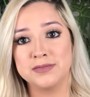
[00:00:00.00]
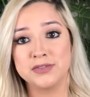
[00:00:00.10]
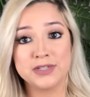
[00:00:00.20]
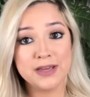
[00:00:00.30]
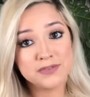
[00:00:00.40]

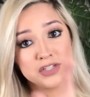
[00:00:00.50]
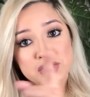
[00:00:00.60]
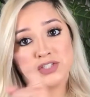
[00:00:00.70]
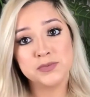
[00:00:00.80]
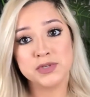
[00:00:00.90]
Don't ever
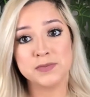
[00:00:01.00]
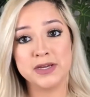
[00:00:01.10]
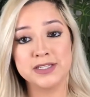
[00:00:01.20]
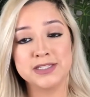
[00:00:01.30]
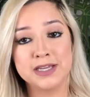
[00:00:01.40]
judge a book
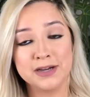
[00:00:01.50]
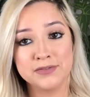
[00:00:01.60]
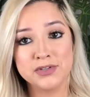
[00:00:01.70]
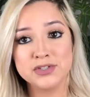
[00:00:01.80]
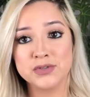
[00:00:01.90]
by its
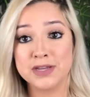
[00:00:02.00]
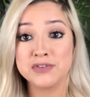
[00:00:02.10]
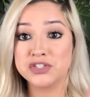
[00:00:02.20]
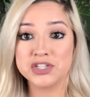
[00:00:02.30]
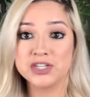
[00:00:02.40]
cover. Don't
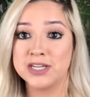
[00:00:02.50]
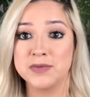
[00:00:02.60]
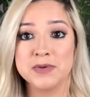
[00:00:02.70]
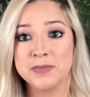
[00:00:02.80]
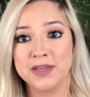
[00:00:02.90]
ever judge
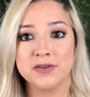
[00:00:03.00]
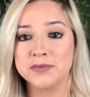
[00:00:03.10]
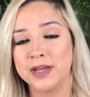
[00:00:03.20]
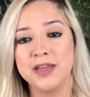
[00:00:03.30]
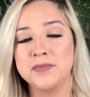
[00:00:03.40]
anyone by their
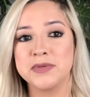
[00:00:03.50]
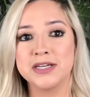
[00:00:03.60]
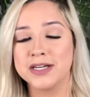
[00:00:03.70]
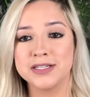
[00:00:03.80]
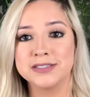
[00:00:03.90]
weight,
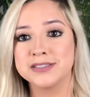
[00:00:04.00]
because